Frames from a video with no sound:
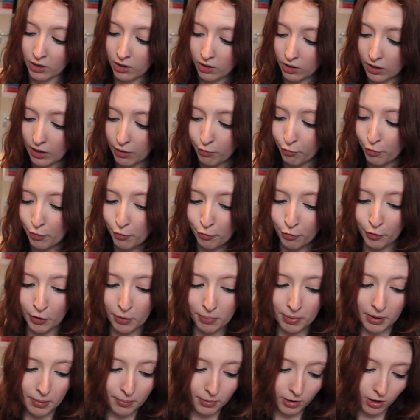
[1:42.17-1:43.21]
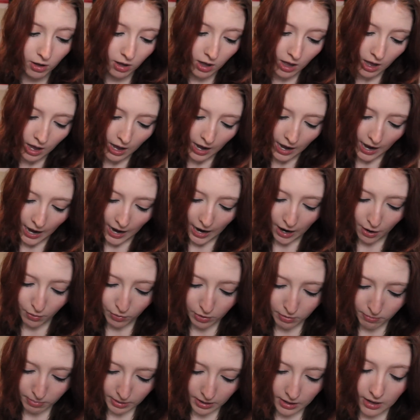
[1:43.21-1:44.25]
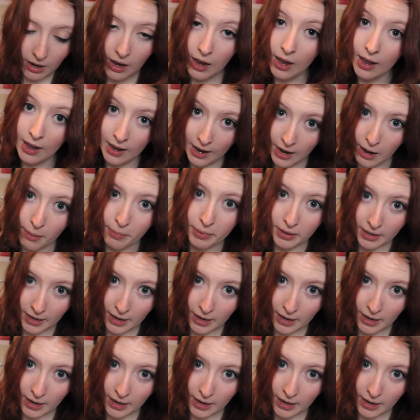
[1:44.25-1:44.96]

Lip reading: could come from Free People, I would be a happy